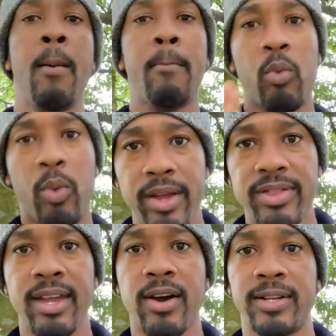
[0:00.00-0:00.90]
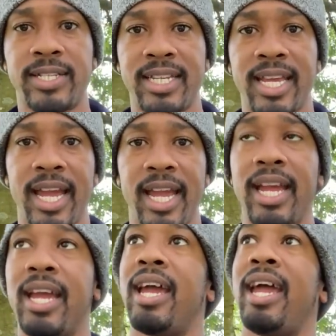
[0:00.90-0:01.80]
but where they are
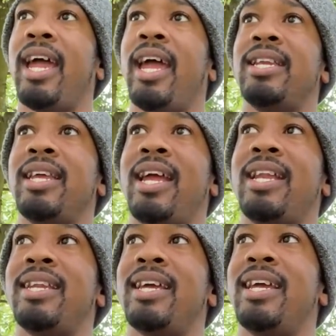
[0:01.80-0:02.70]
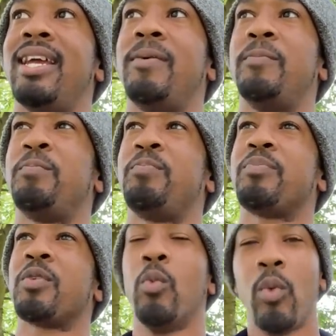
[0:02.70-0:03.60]
today and and
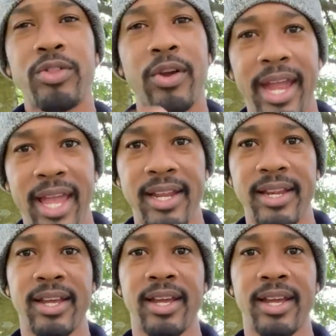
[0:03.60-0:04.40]
where they're headed.